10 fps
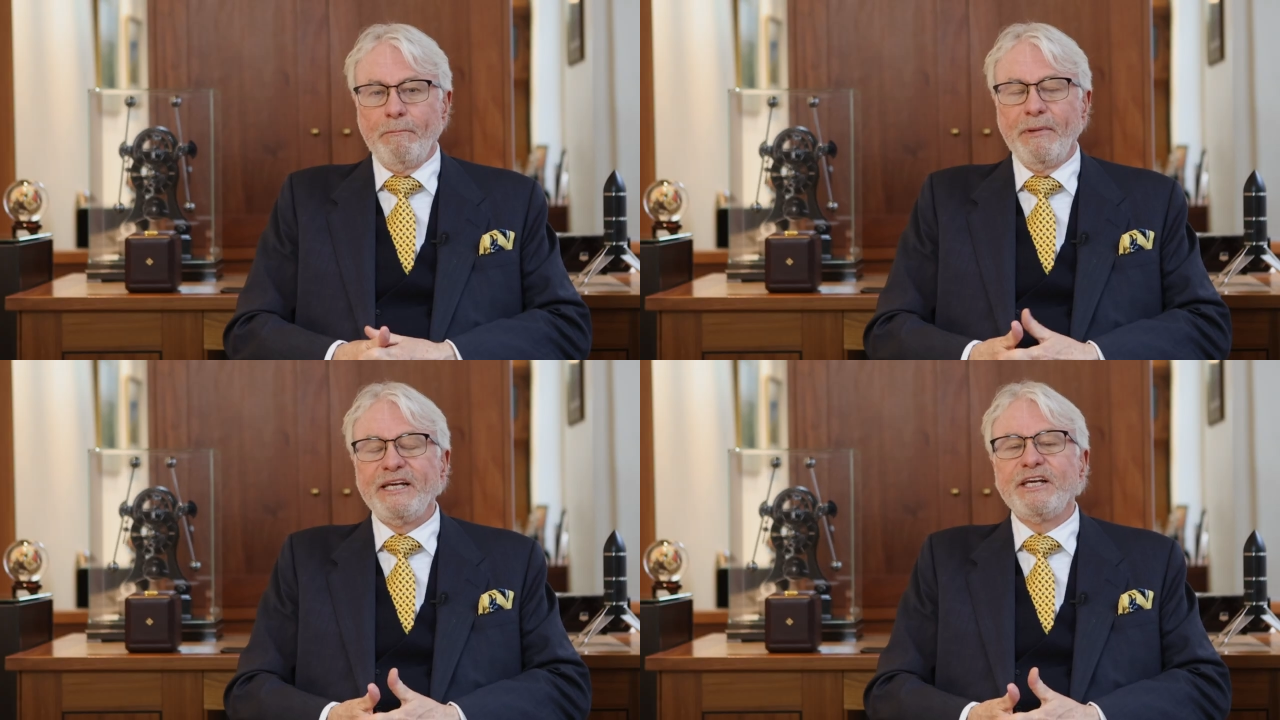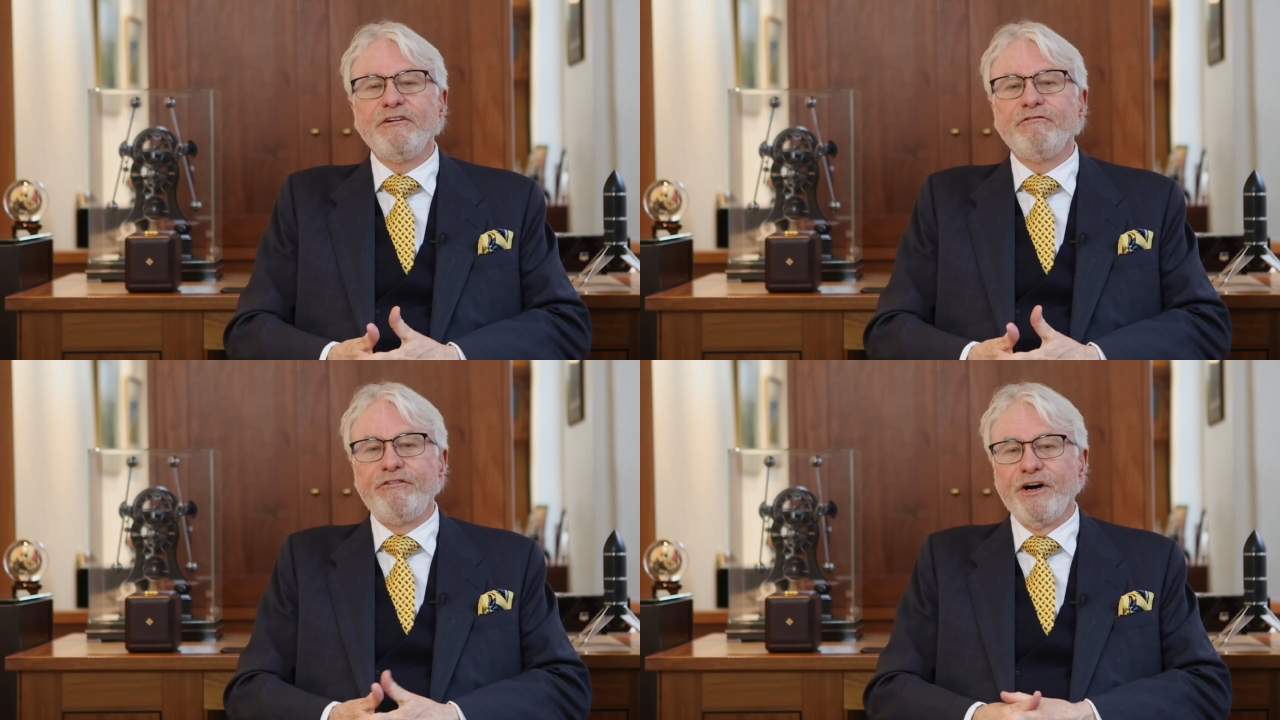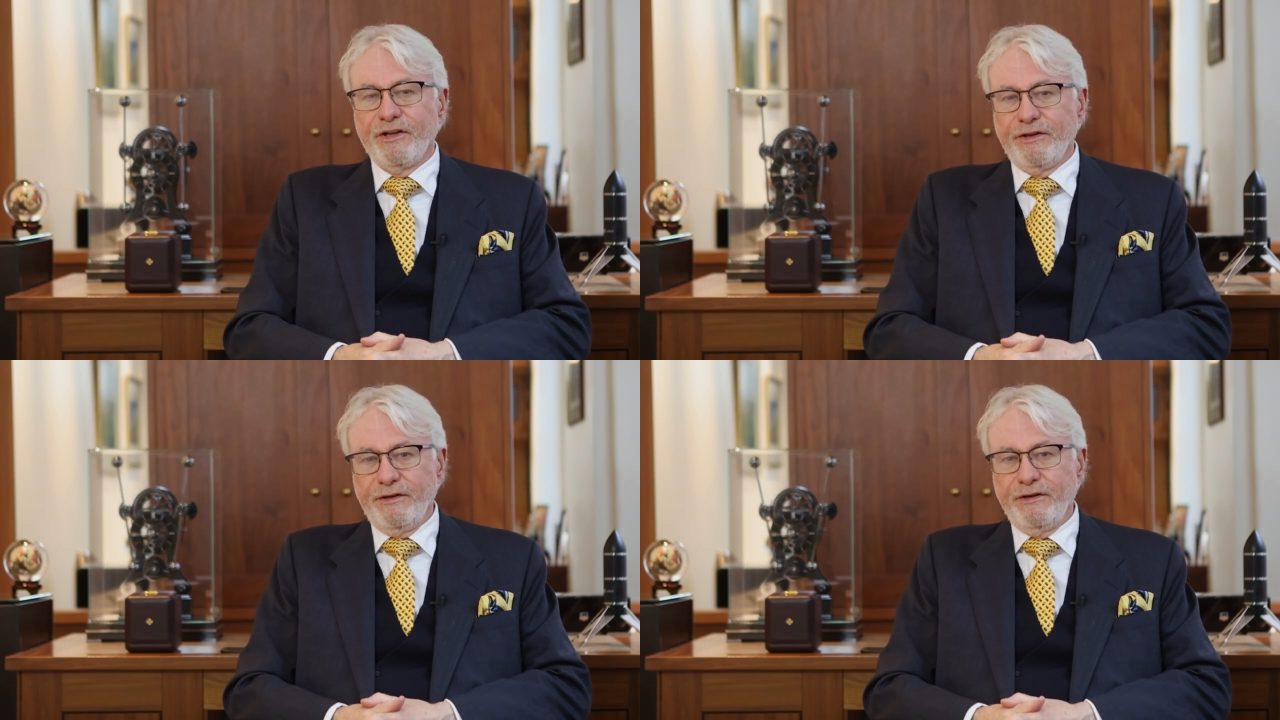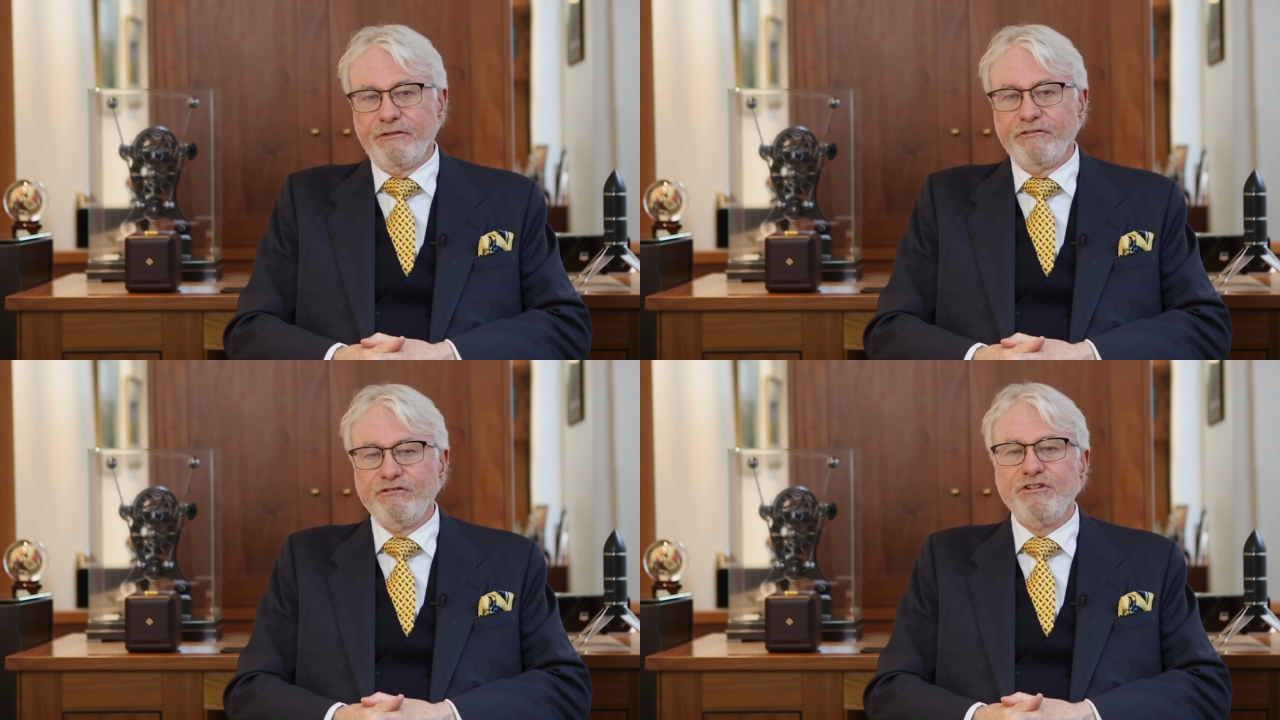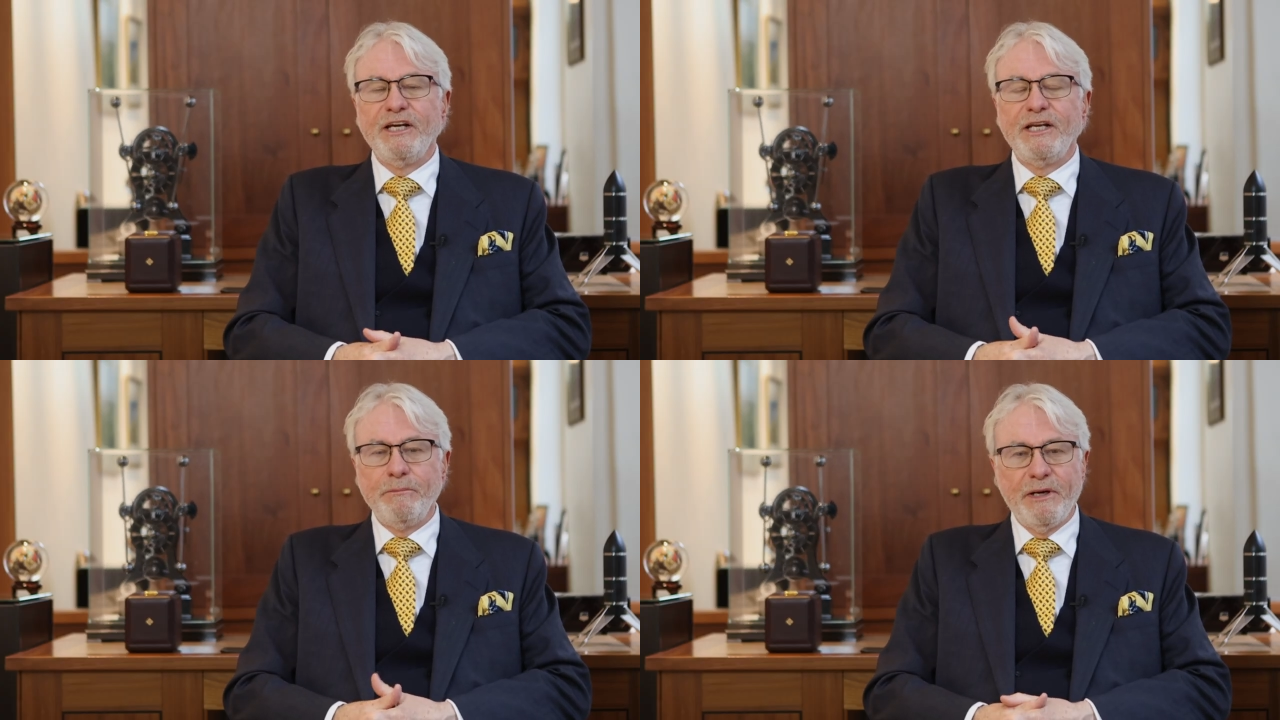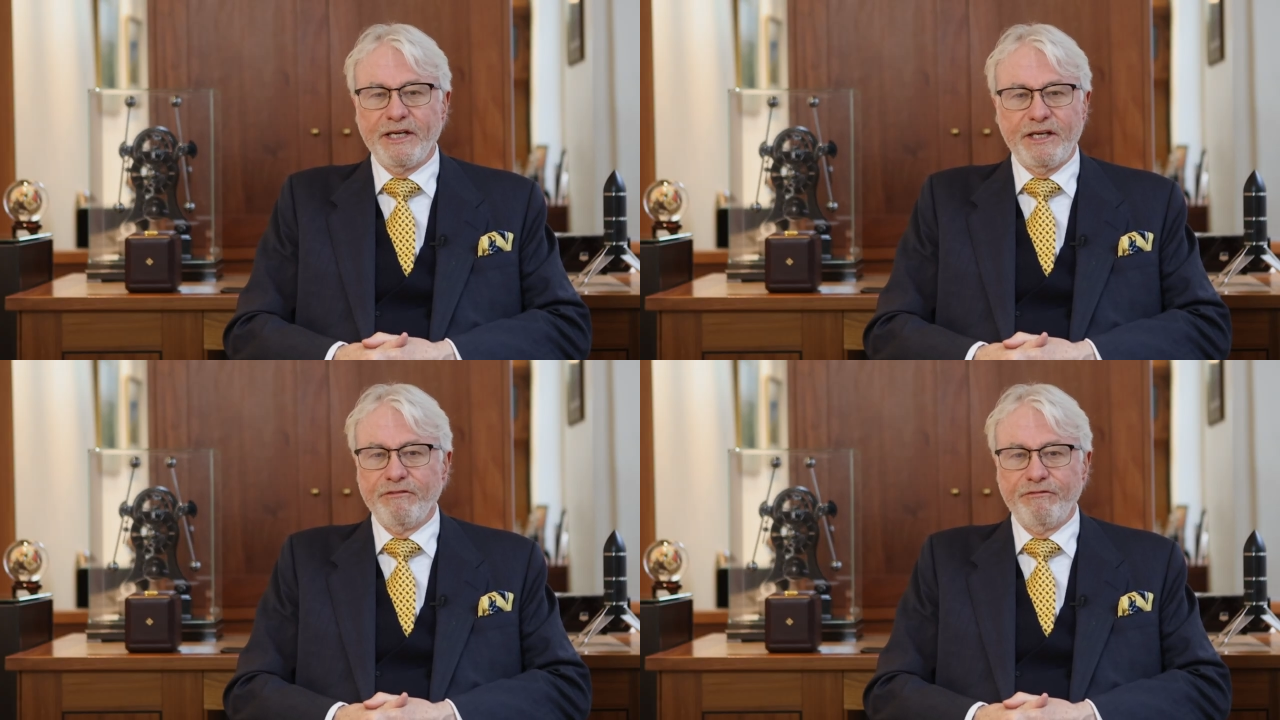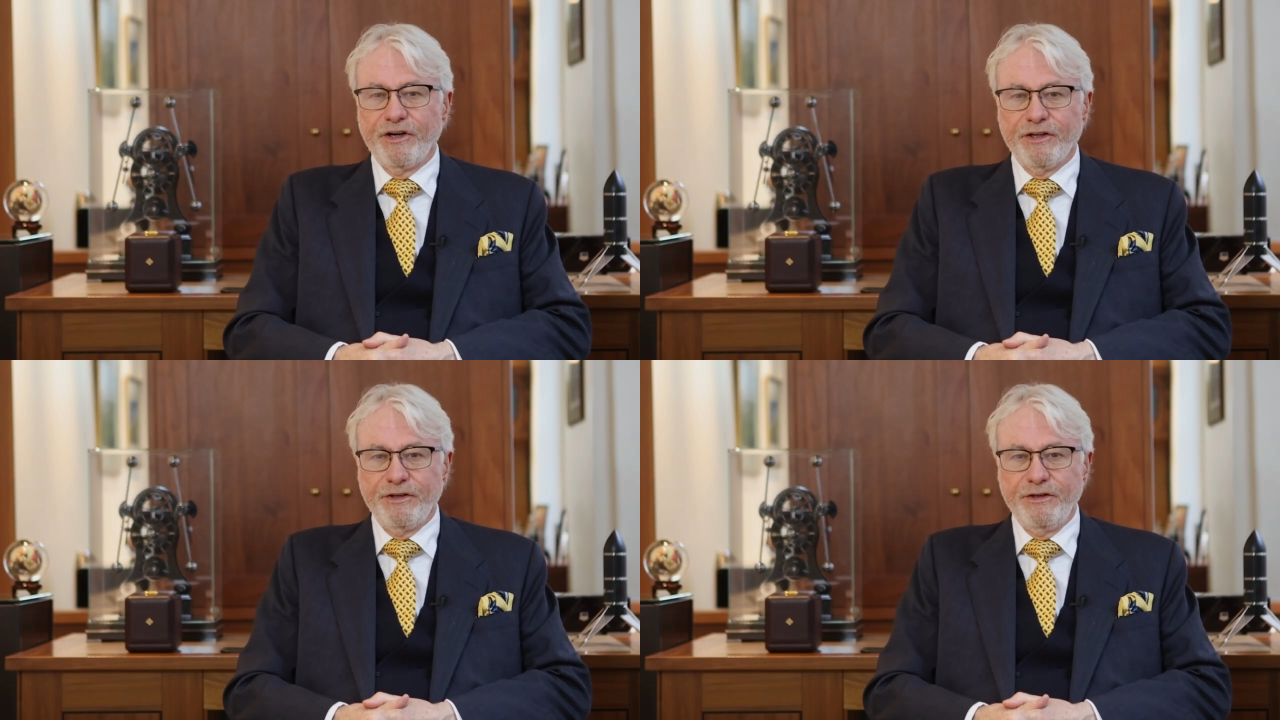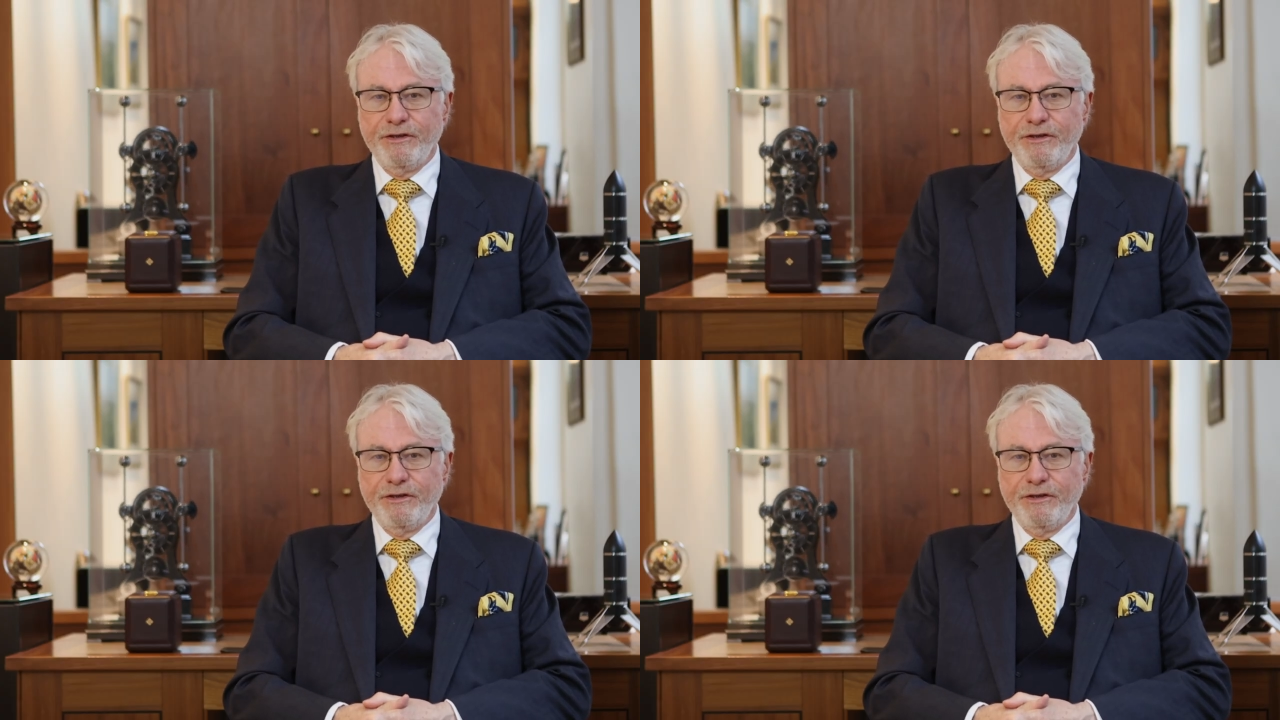make it fun, really make it fun.